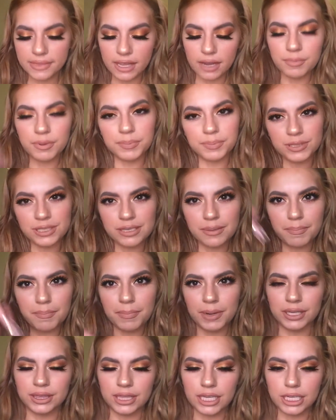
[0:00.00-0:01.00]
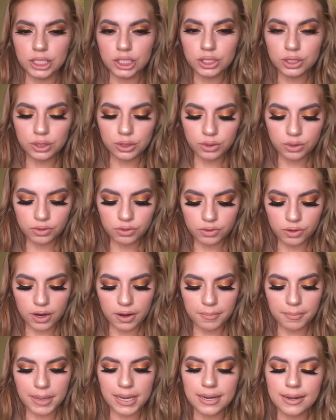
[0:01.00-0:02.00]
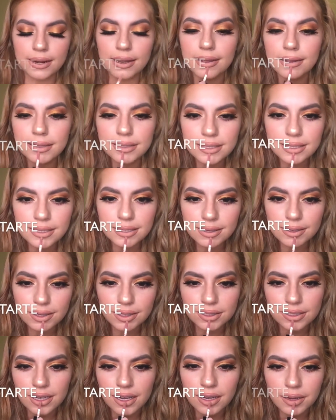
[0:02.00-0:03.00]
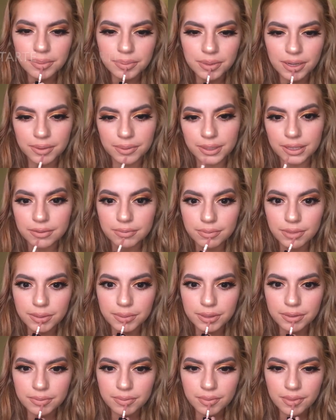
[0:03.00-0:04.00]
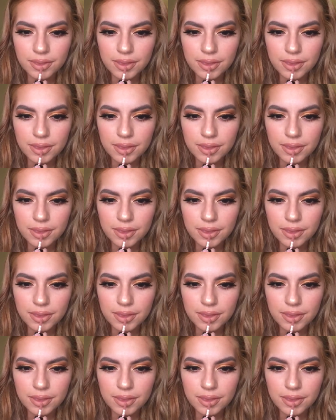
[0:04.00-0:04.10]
I'm gonna put some birthday suit from NYX on top, I it, maybe.